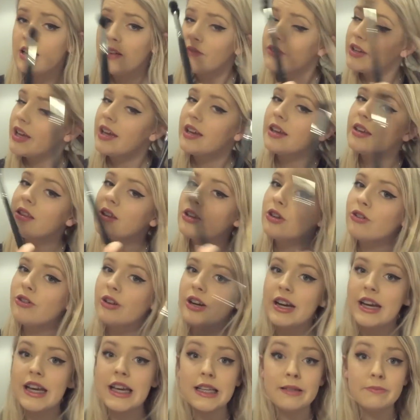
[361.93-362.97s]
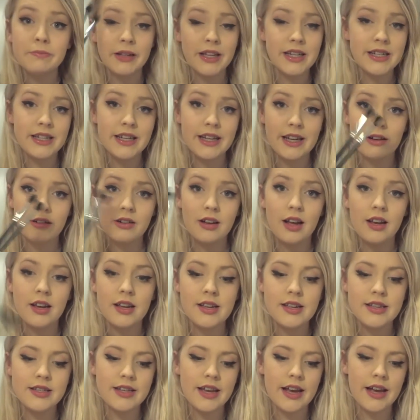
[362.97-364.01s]
for getting in the crease, blending out
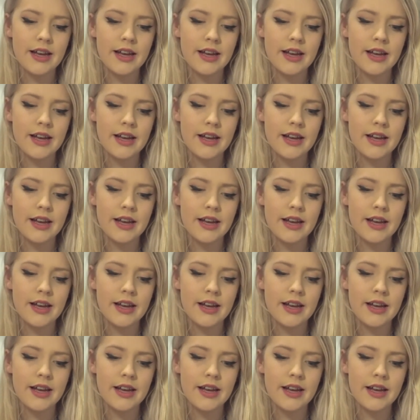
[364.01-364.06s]
colours,